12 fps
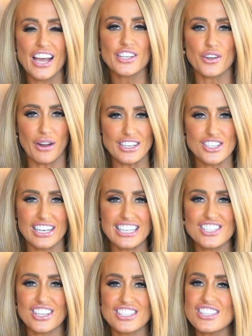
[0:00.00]

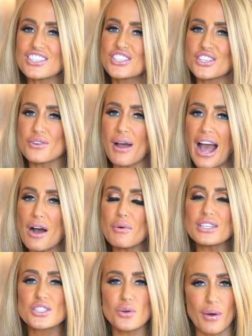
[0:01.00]
Congratulations to our
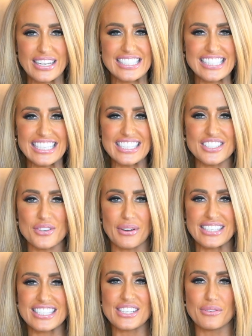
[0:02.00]

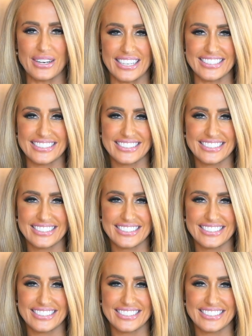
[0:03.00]
2020 winner.